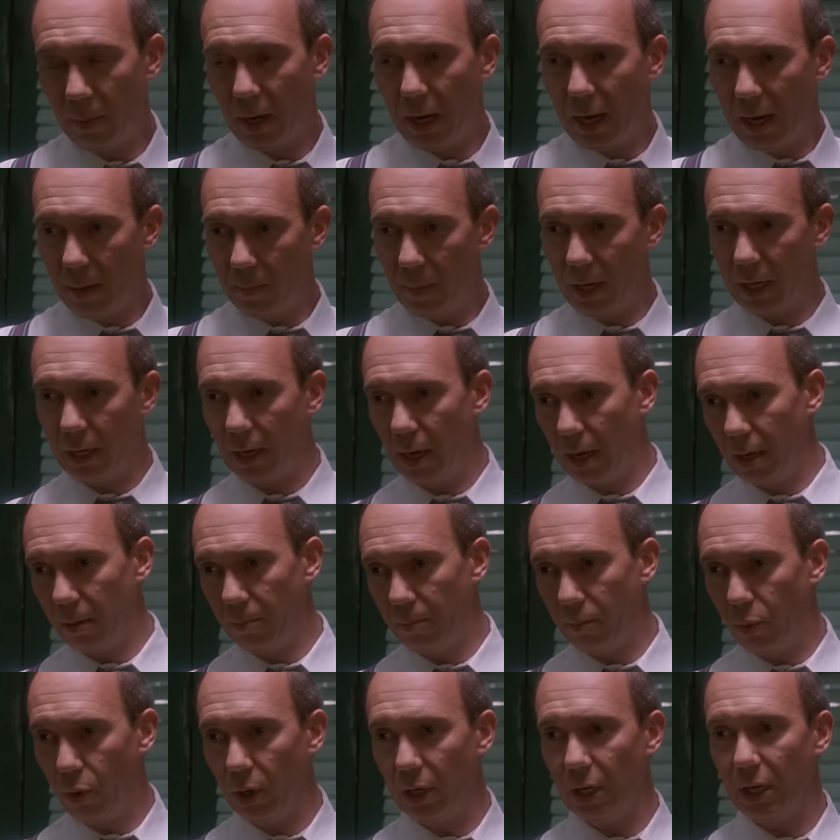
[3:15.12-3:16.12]
But I had my
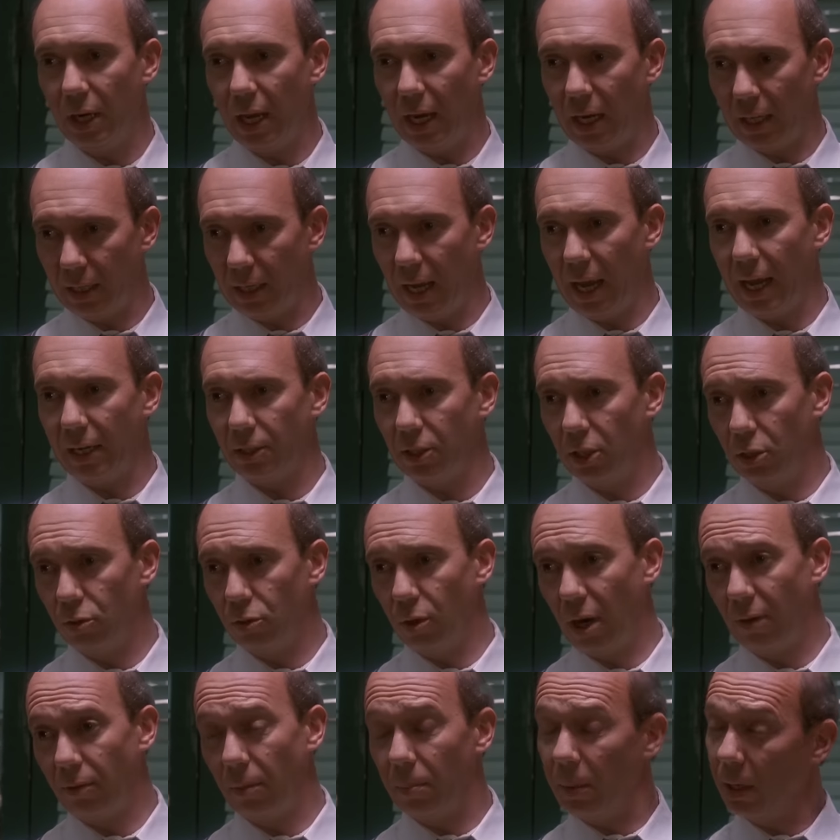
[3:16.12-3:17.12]
gun pointed at a taxi
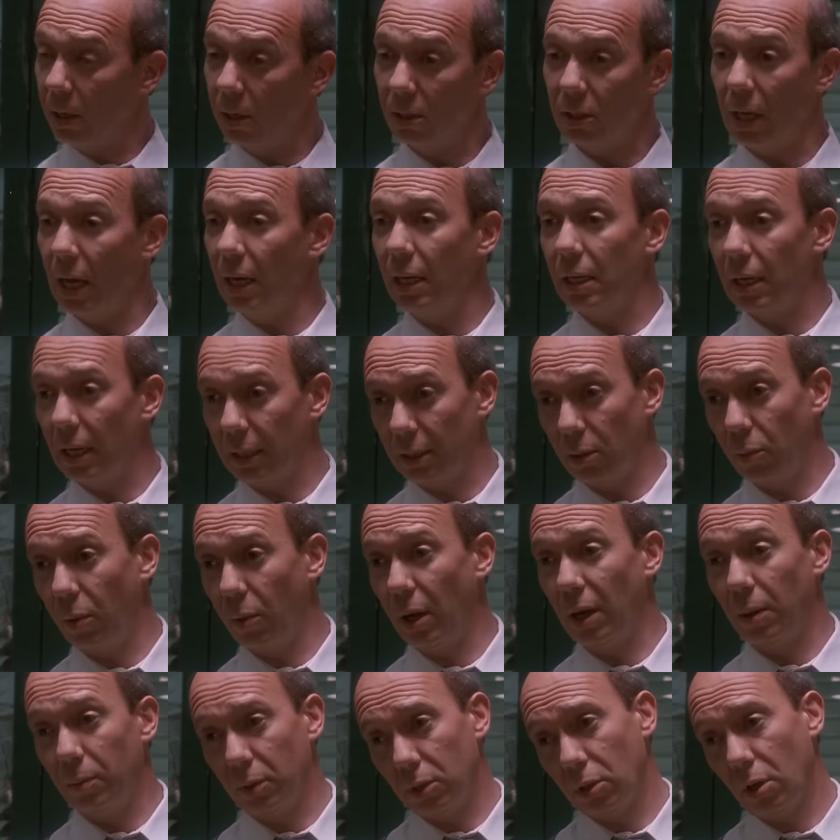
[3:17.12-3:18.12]
driver because I didn't like the
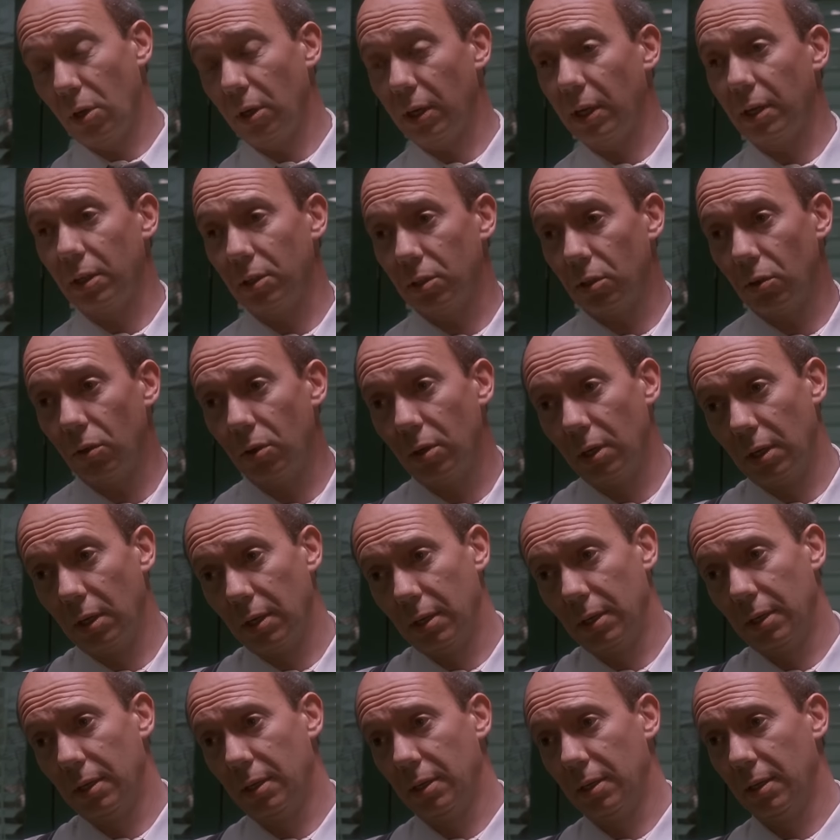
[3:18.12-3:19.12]
way he was honking his
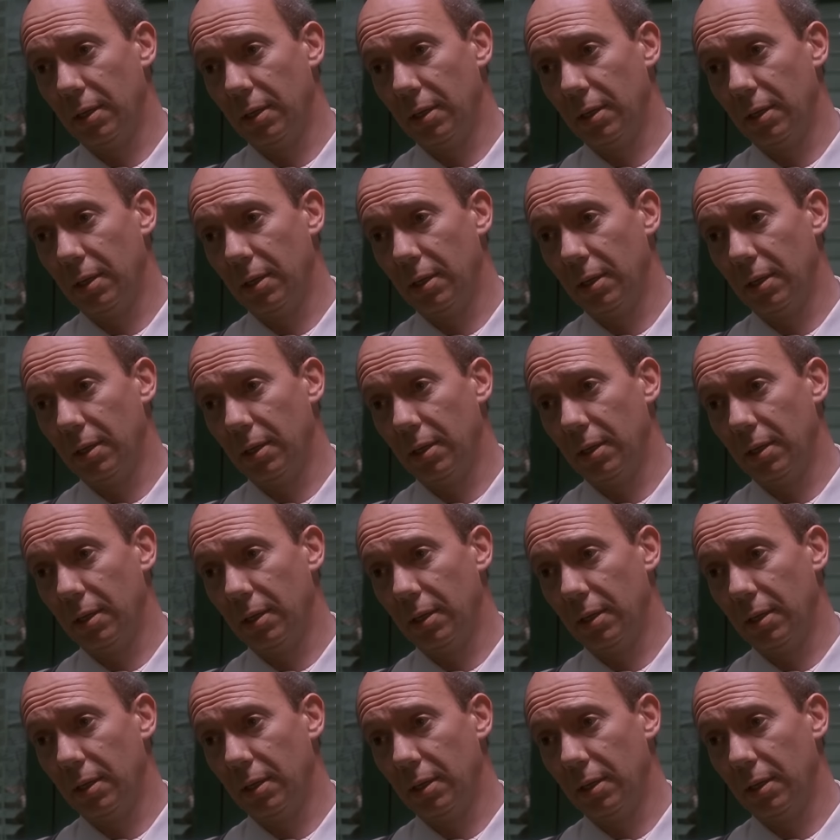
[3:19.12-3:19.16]
horn.